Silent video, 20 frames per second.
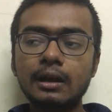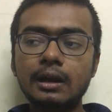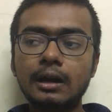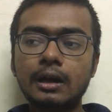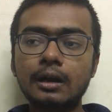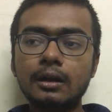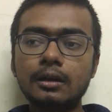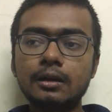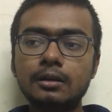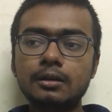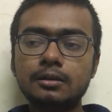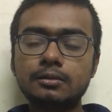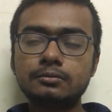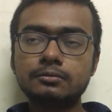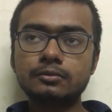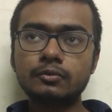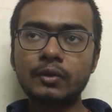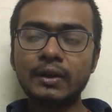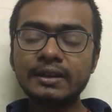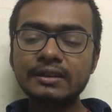And
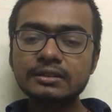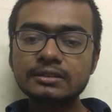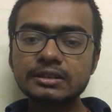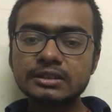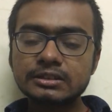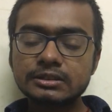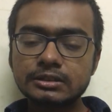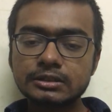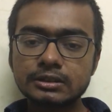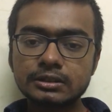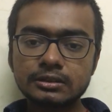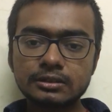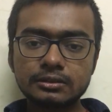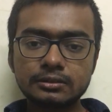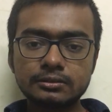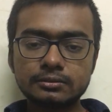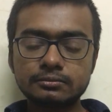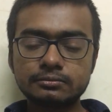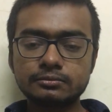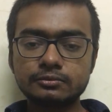why this
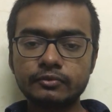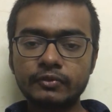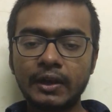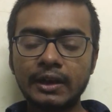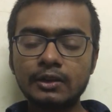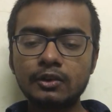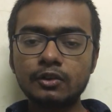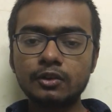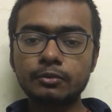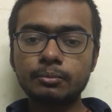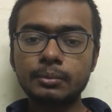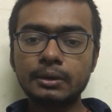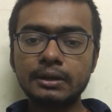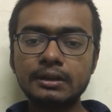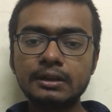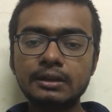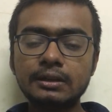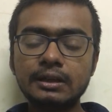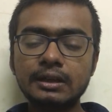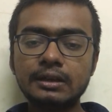value of
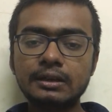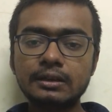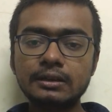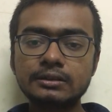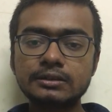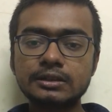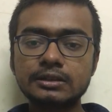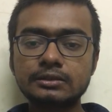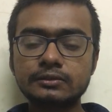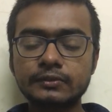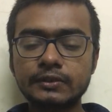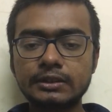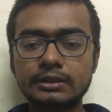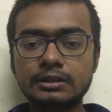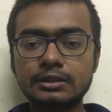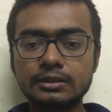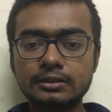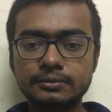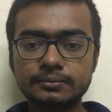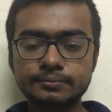money decreases
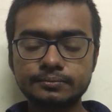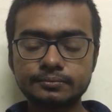with